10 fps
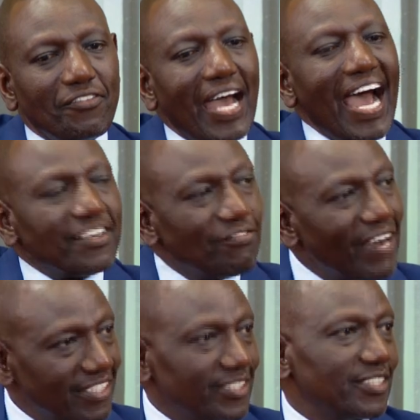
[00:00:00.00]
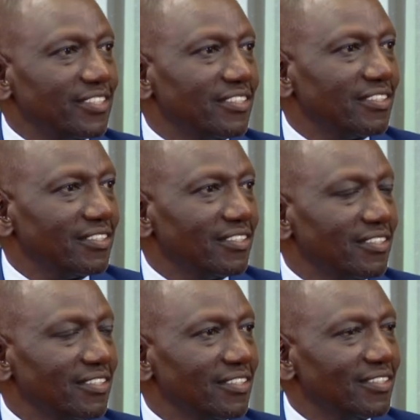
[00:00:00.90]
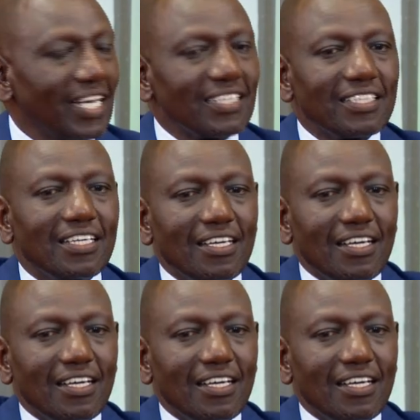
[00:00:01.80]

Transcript: the advice that